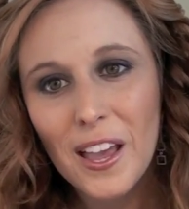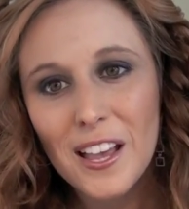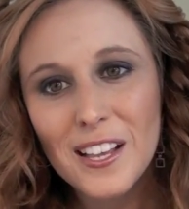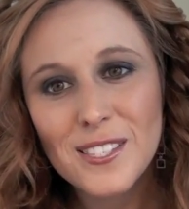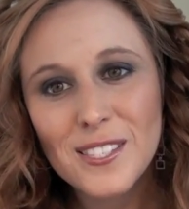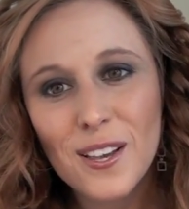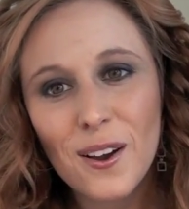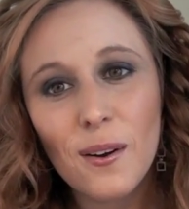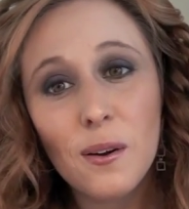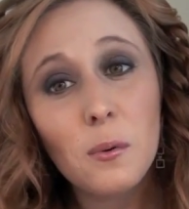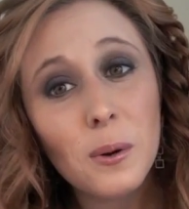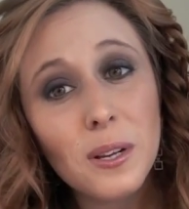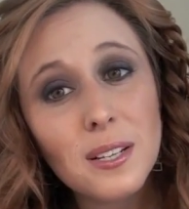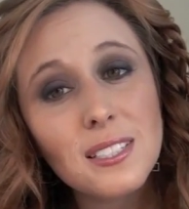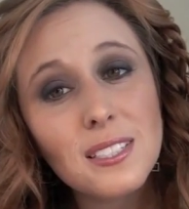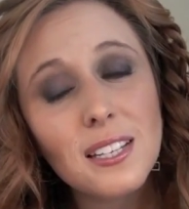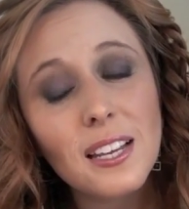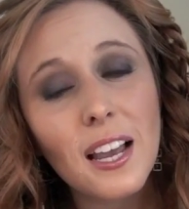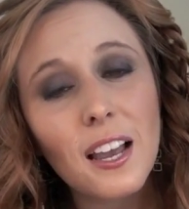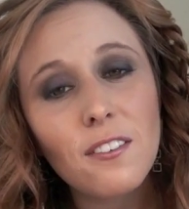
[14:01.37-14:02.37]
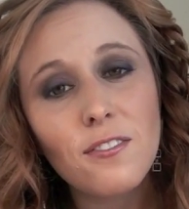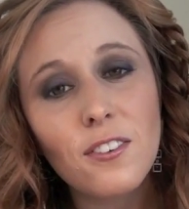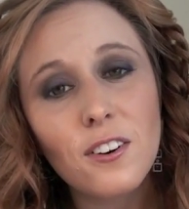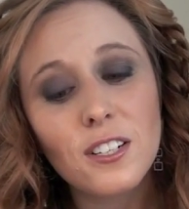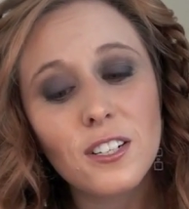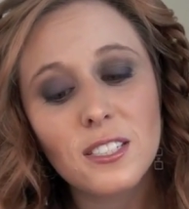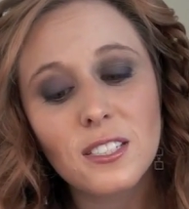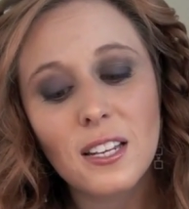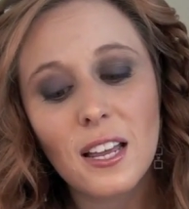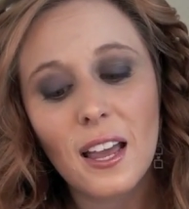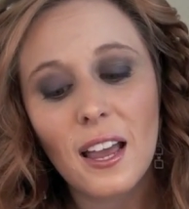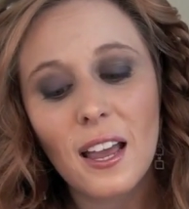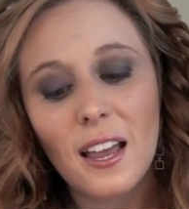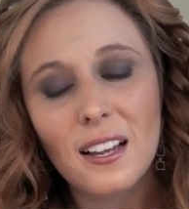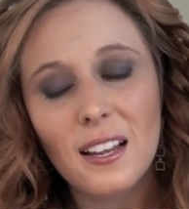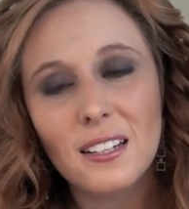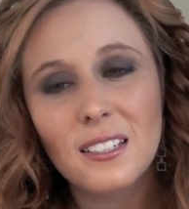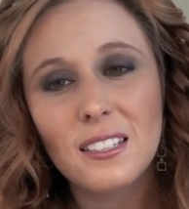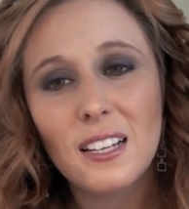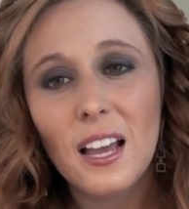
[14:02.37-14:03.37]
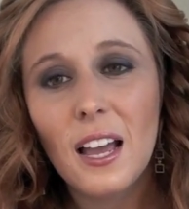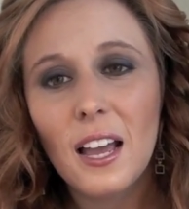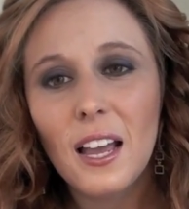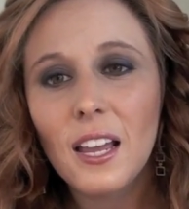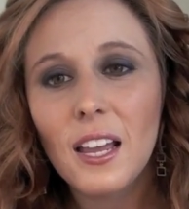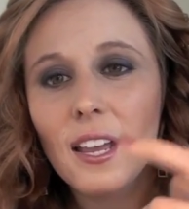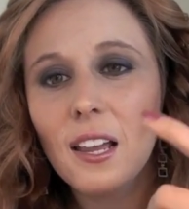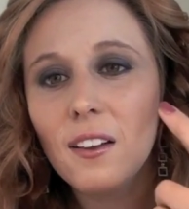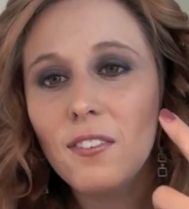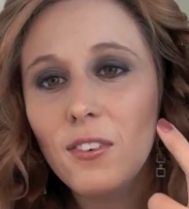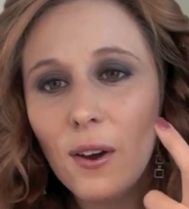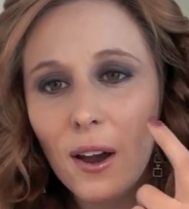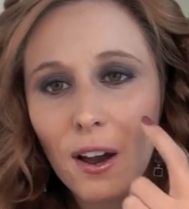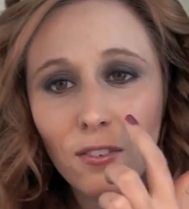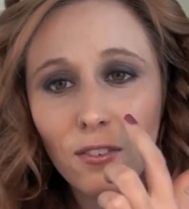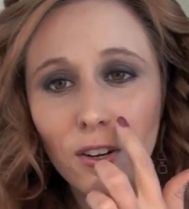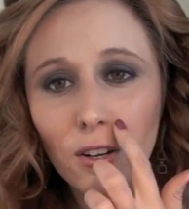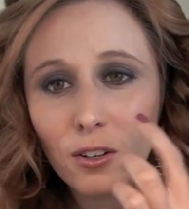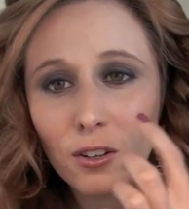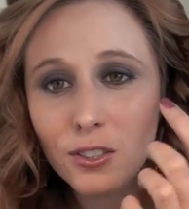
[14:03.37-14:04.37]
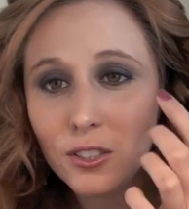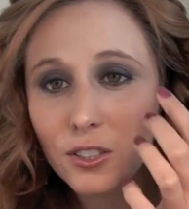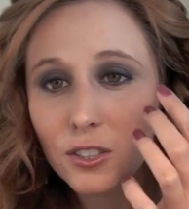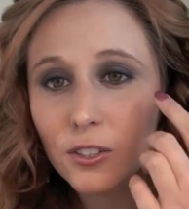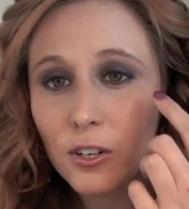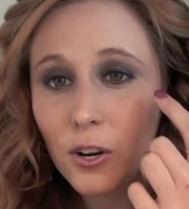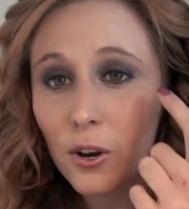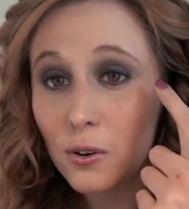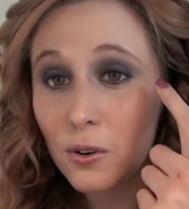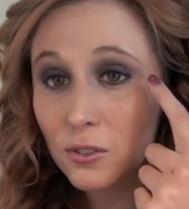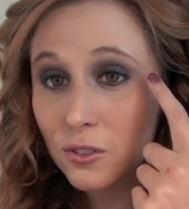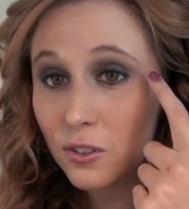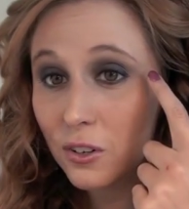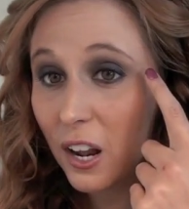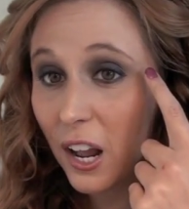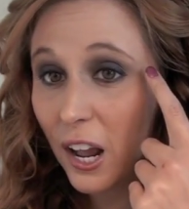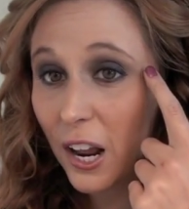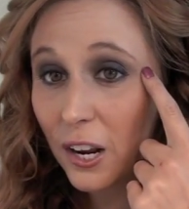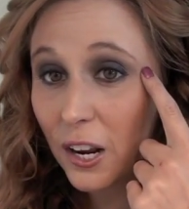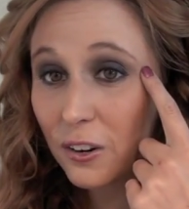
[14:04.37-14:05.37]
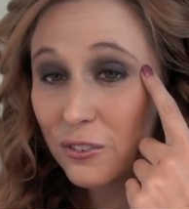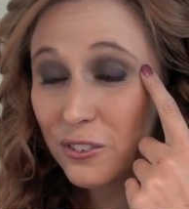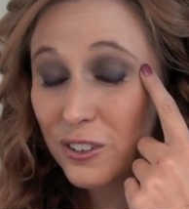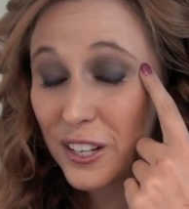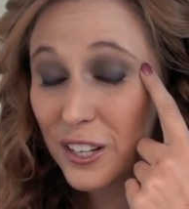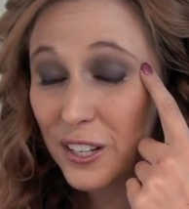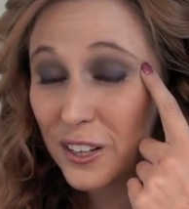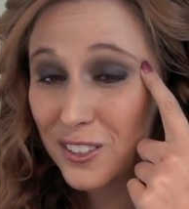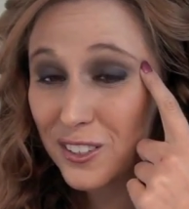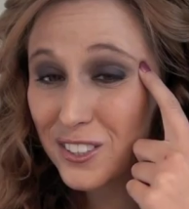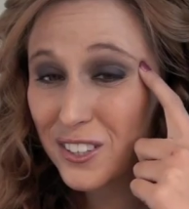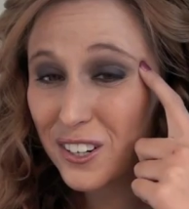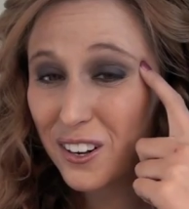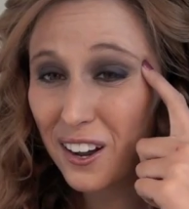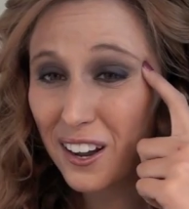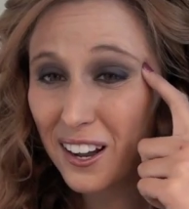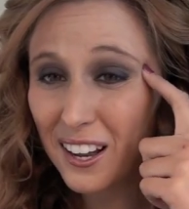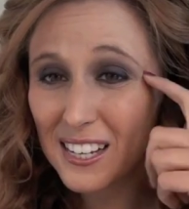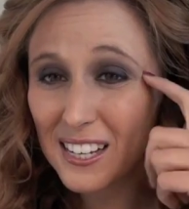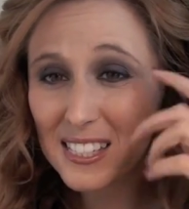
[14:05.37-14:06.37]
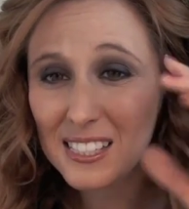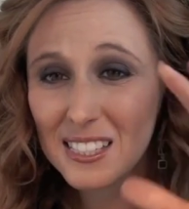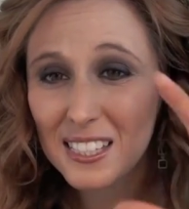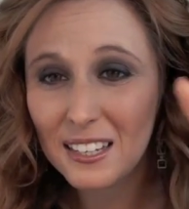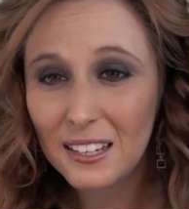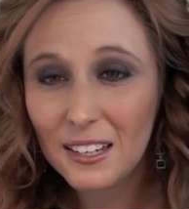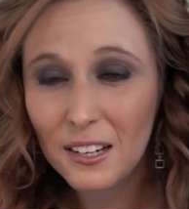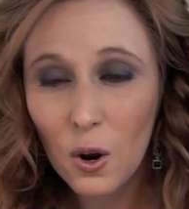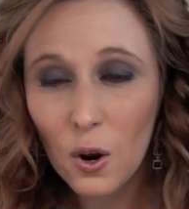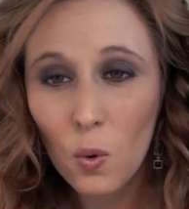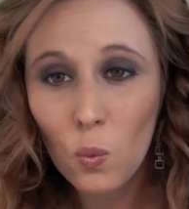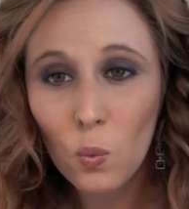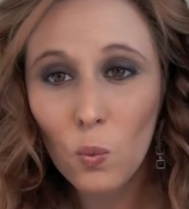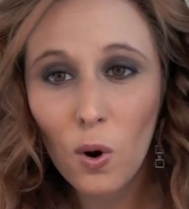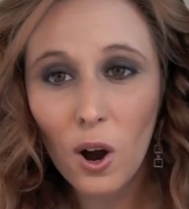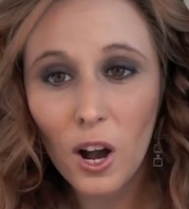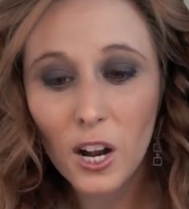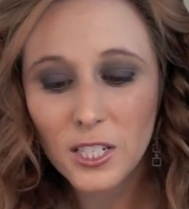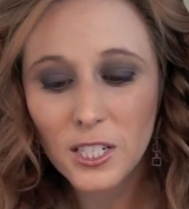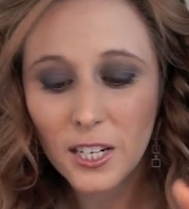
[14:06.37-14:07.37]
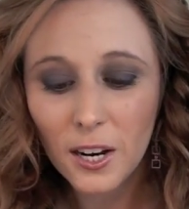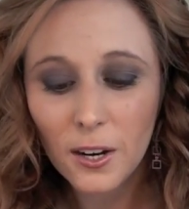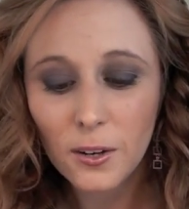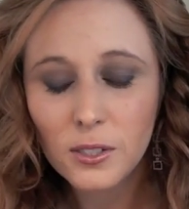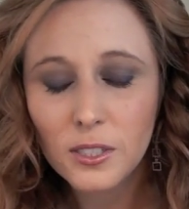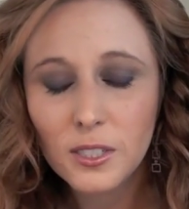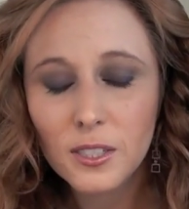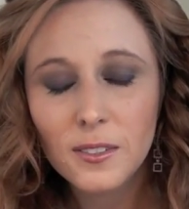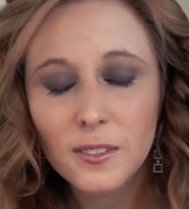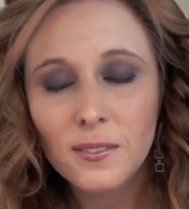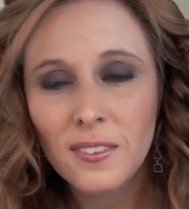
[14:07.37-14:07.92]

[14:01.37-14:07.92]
So it will sting at first, and if you have one close to your nose or really close to your eyes, then watch out